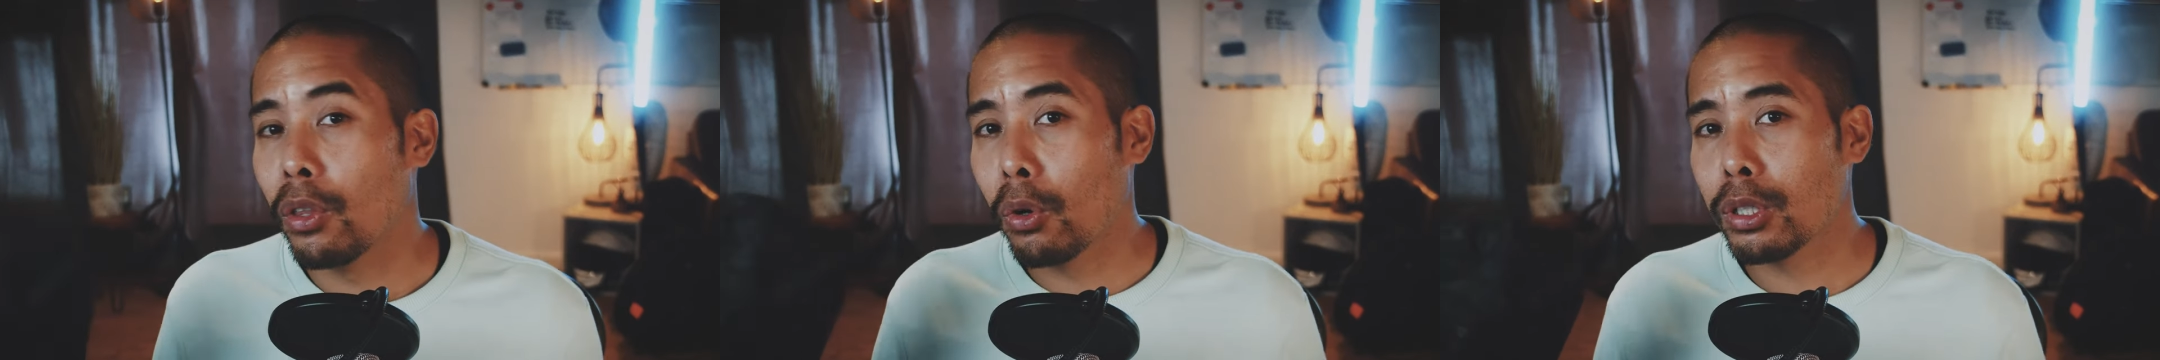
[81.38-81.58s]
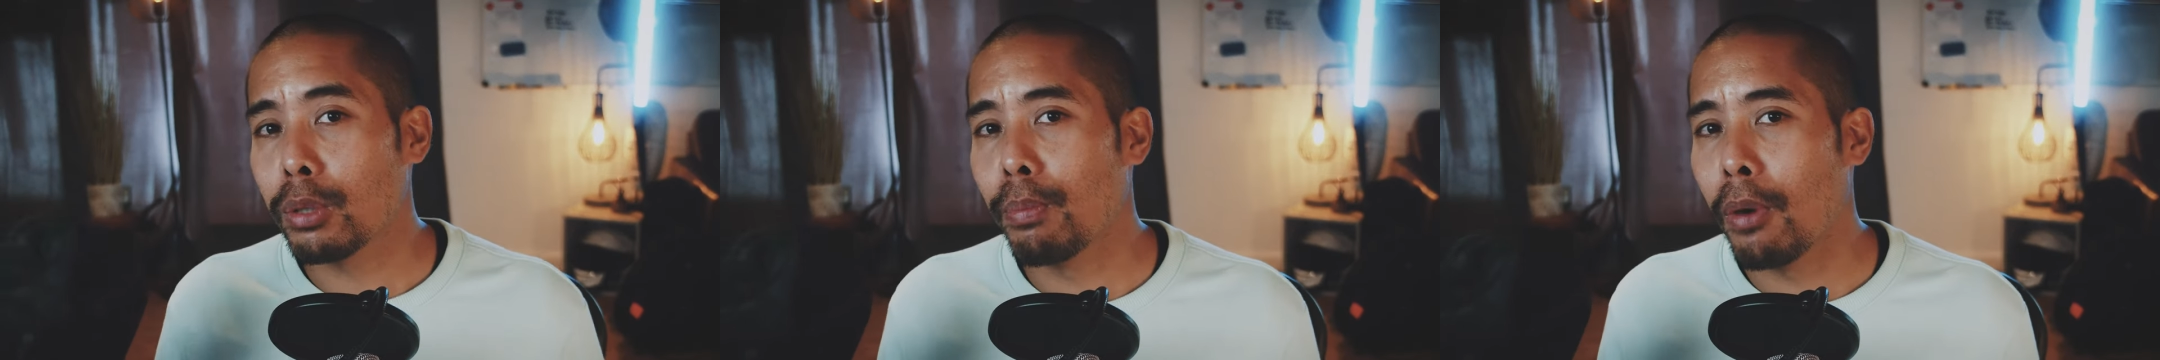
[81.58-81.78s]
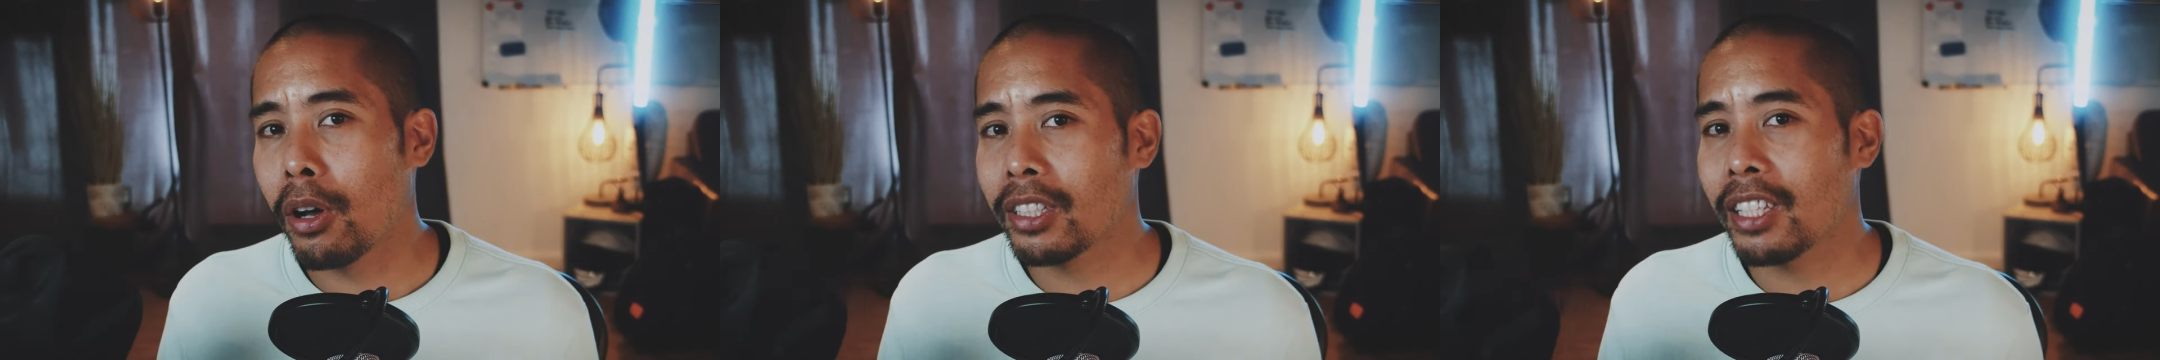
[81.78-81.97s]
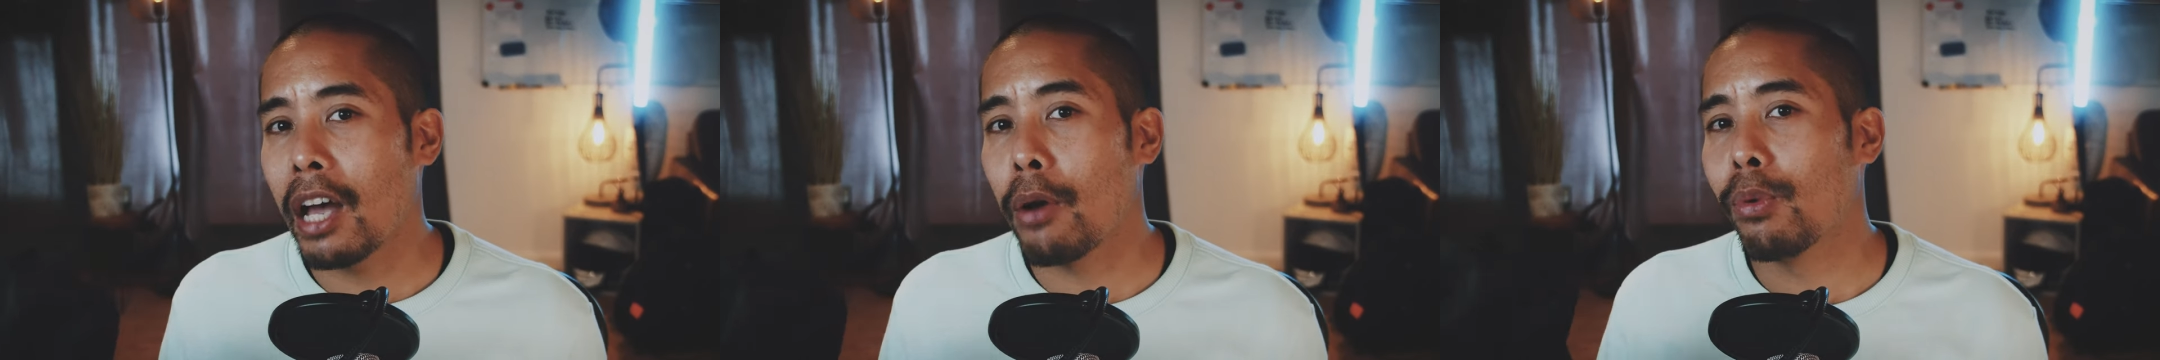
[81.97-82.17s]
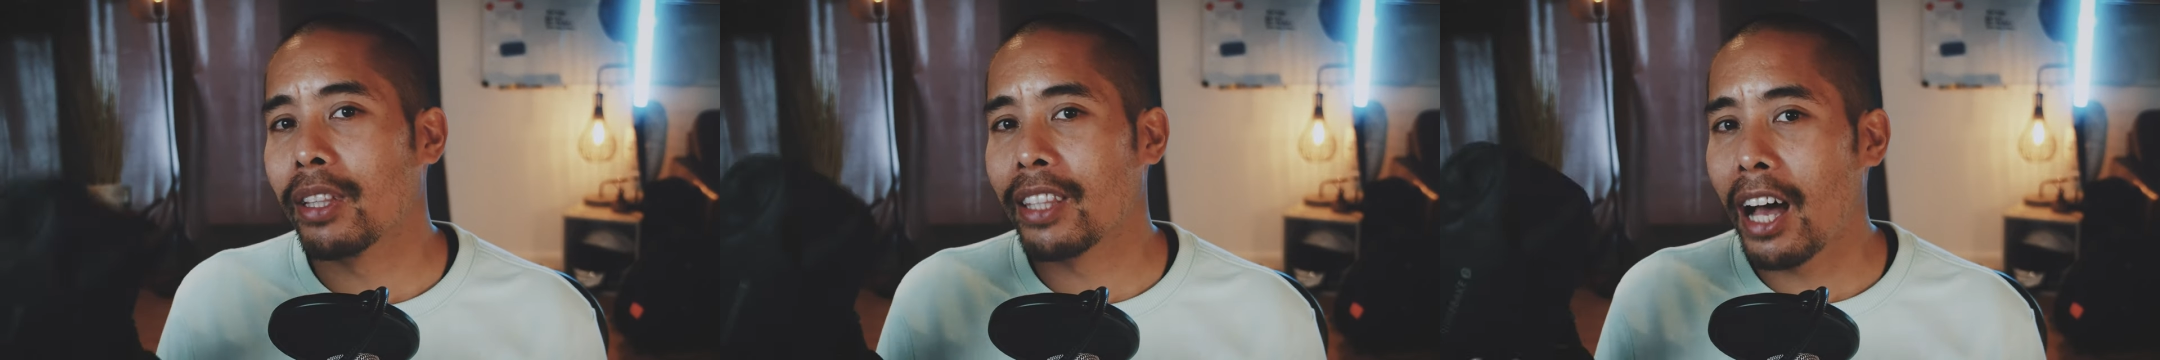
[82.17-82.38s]
Those mods I
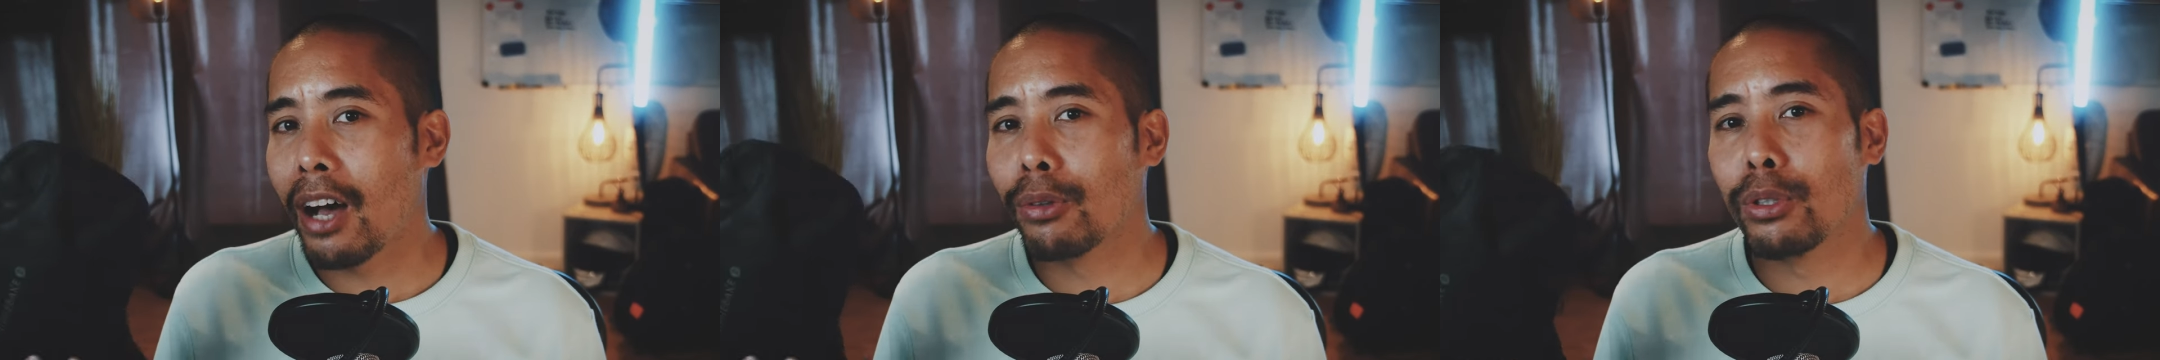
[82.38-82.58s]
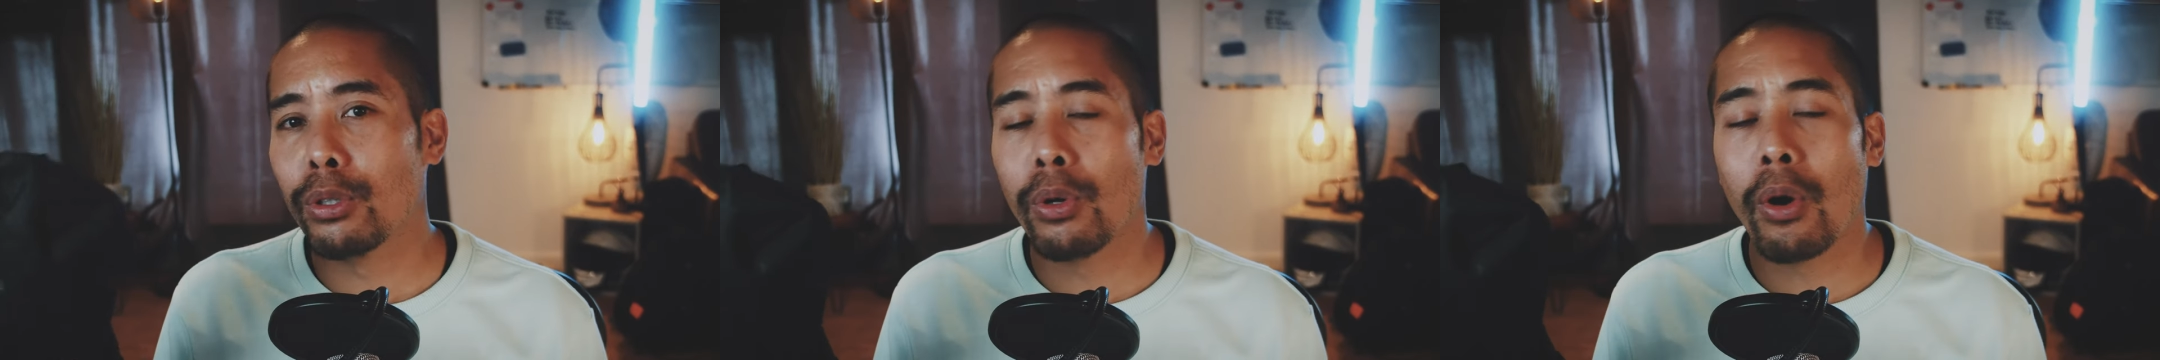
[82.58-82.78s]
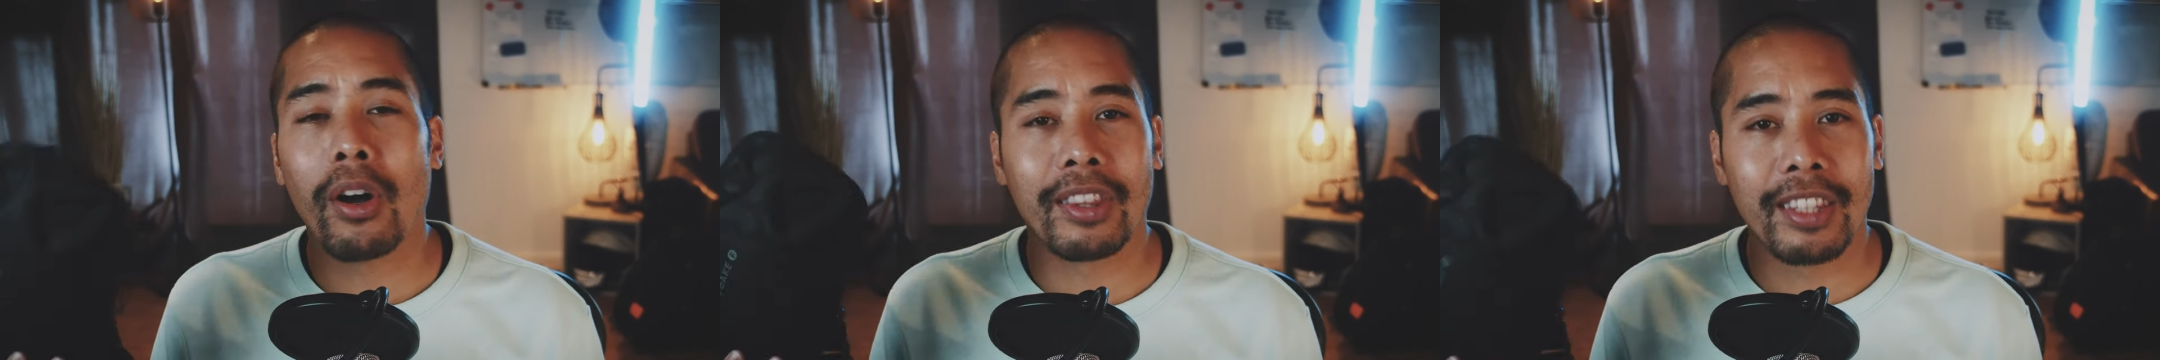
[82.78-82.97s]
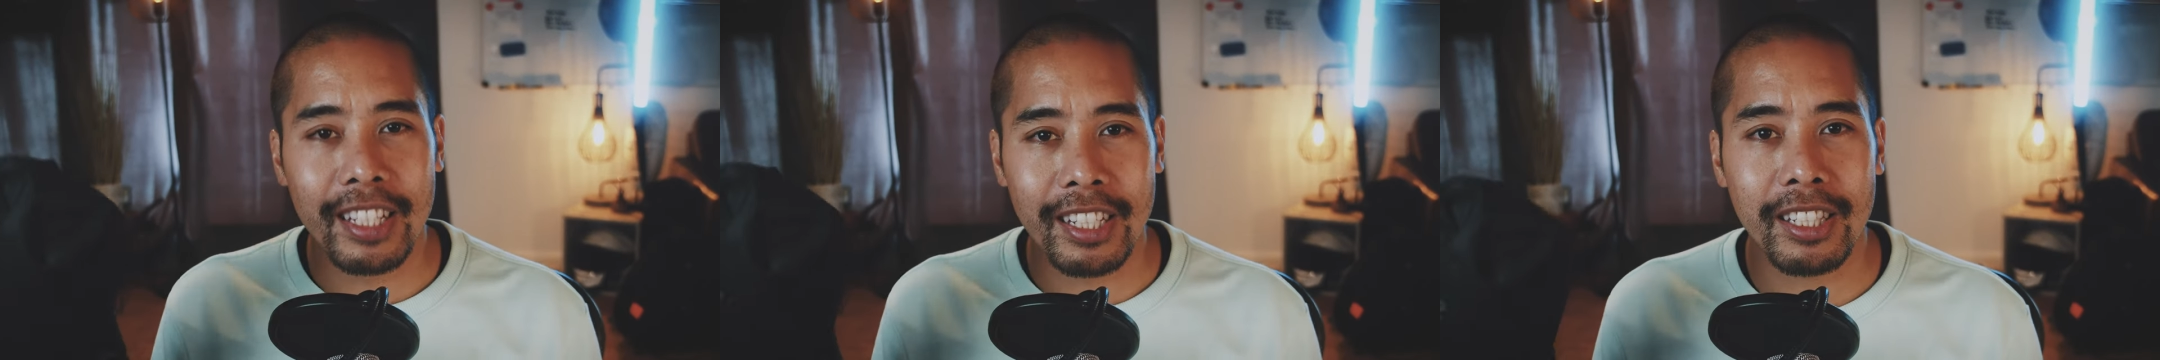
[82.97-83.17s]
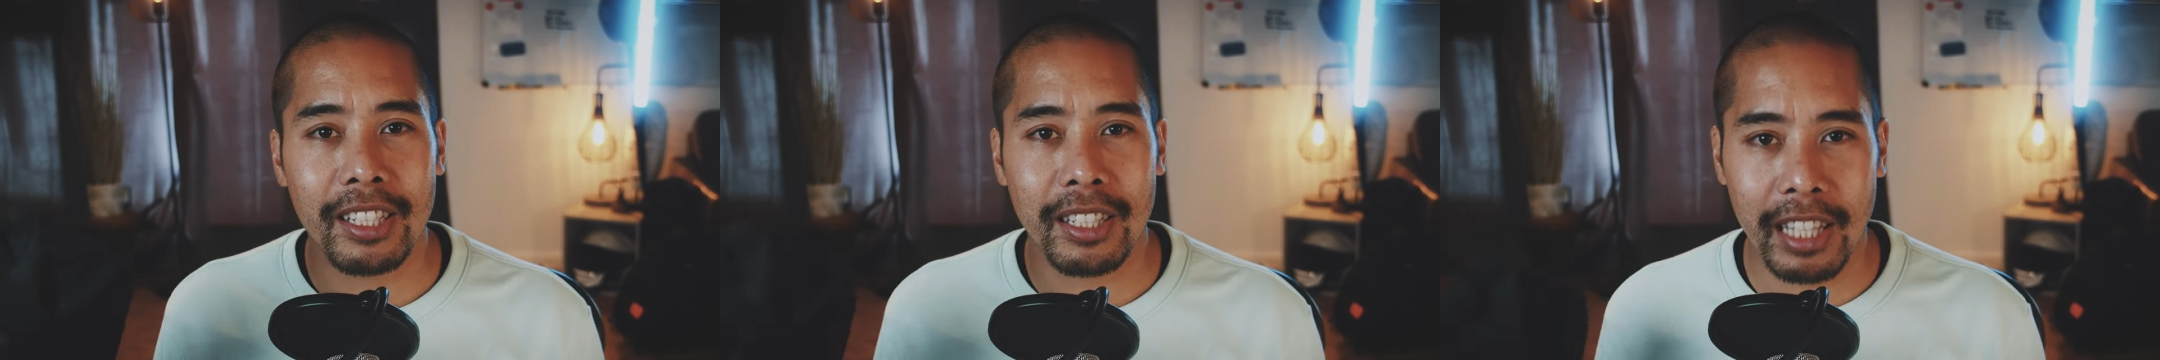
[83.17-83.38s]
will now do on
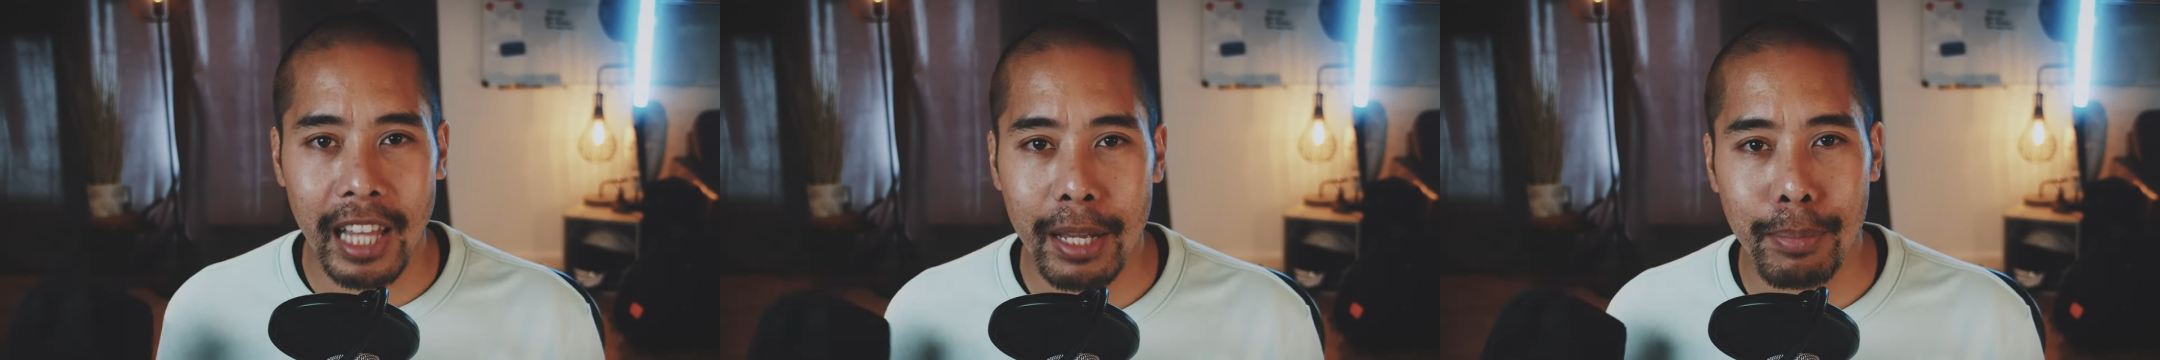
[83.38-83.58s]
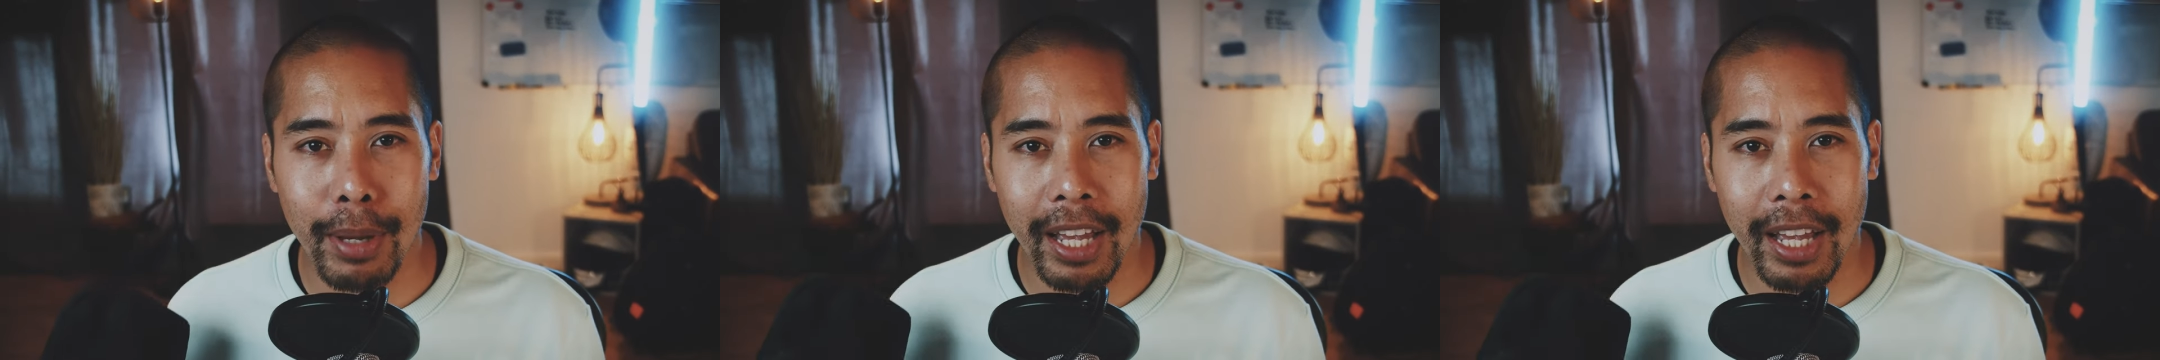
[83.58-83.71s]
this sling